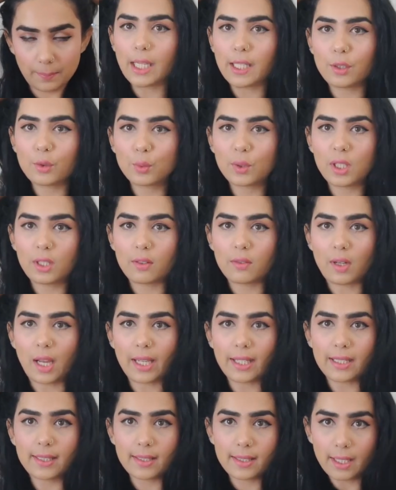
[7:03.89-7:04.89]
I do the
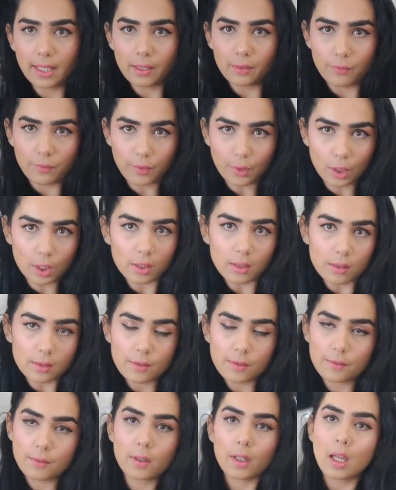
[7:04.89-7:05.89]
right side
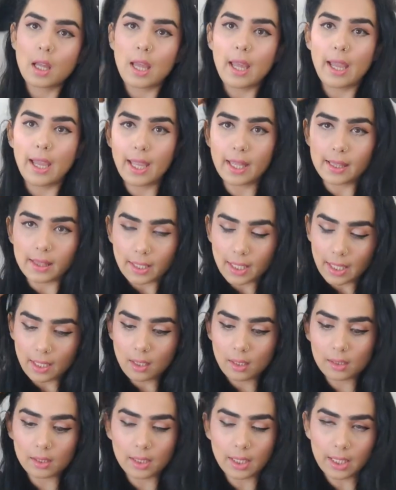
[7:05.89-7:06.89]
first and then
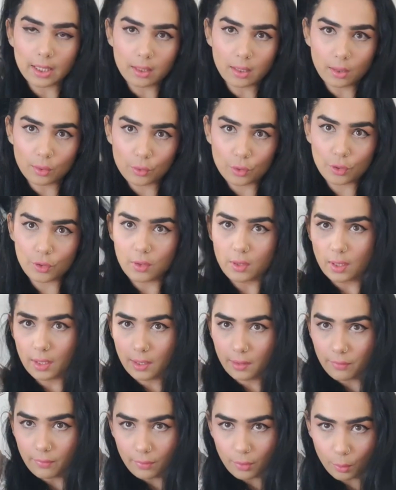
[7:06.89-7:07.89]
I'll get down to the
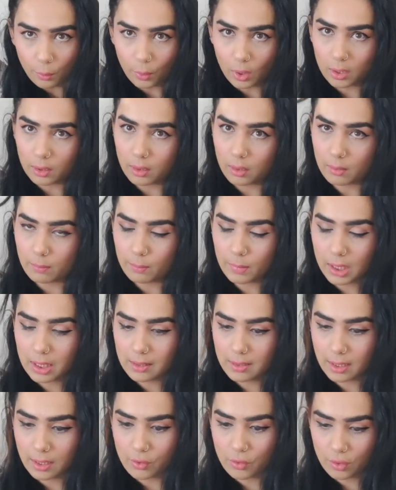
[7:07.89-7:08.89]
left one
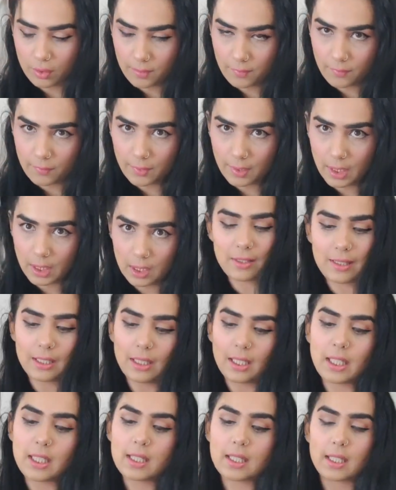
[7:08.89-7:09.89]
because I just feel
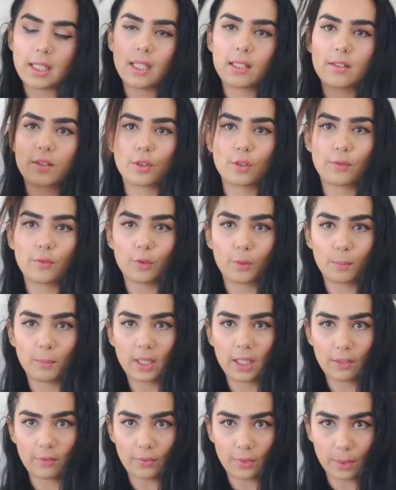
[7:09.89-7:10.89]
personally it's easier for
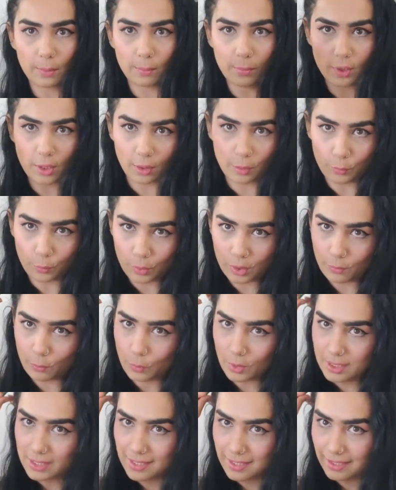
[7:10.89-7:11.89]
me if I'm done with
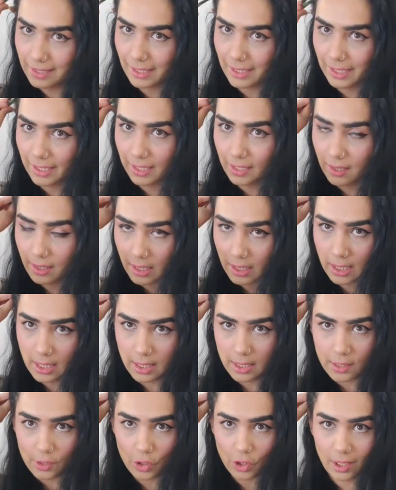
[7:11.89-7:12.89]
one side
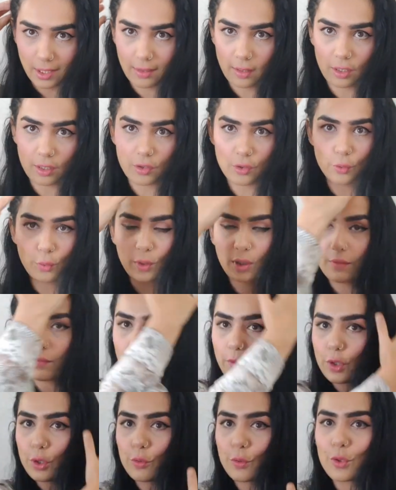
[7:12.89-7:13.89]
so that there's no
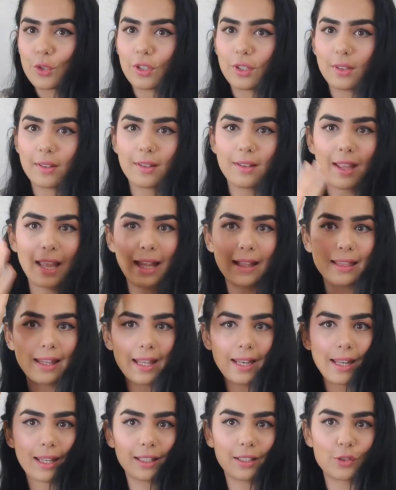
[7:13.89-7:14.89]
confusion, and
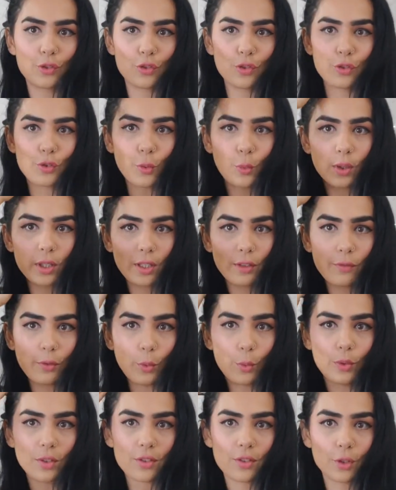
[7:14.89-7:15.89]
then I can just totally
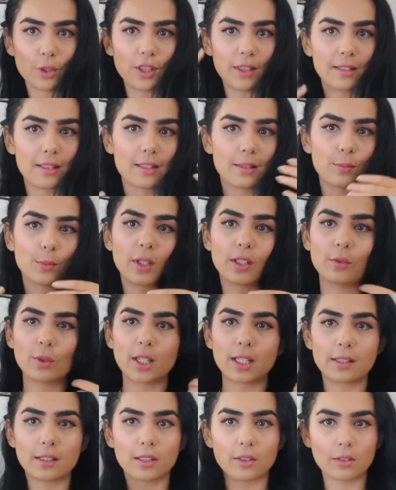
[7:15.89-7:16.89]
focus on this one
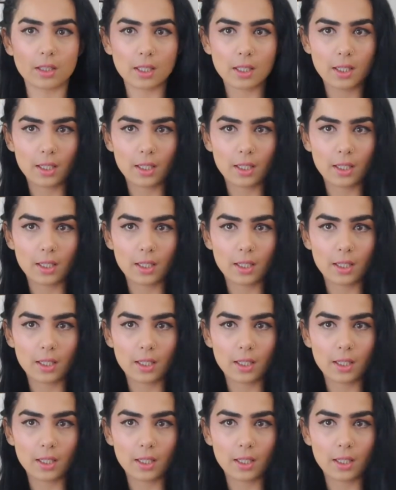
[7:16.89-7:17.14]
right here.